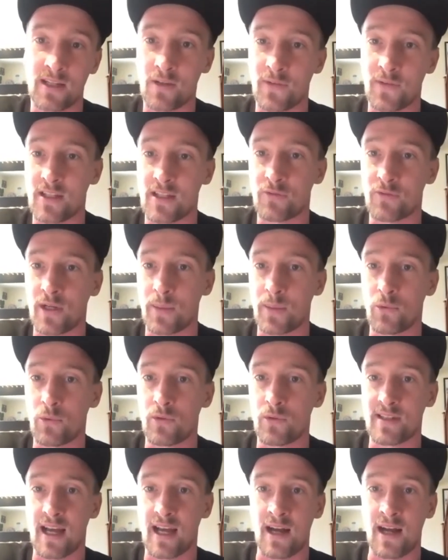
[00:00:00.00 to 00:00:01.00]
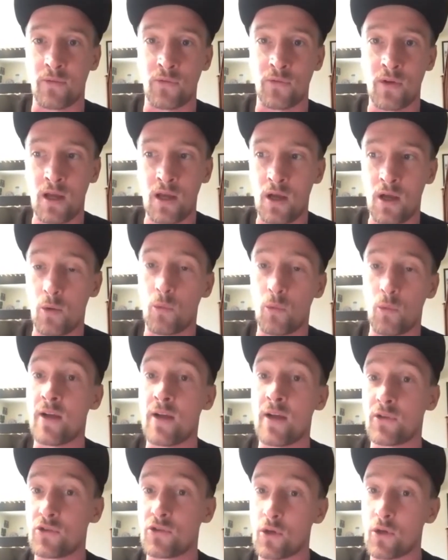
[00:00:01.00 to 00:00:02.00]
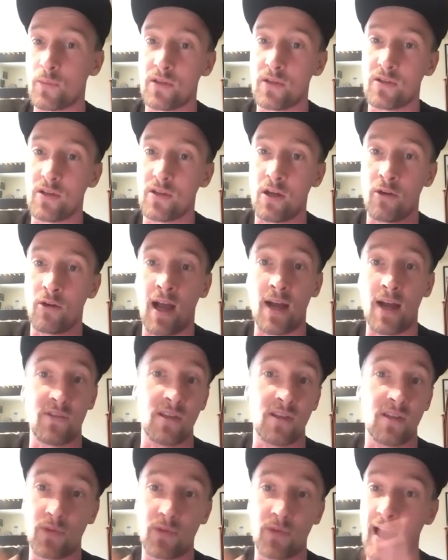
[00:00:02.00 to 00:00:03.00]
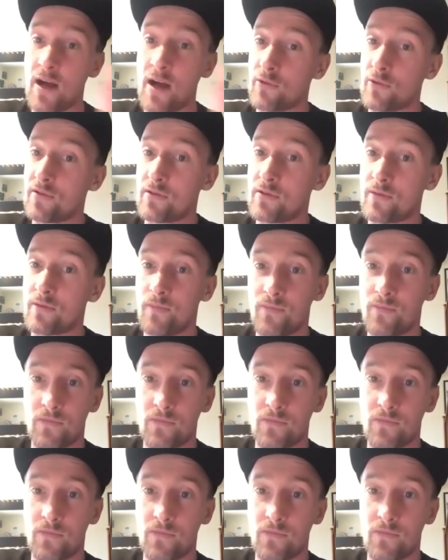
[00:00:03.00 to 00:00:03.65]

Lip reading: So I think it's really important to have whatever job you do, have something else,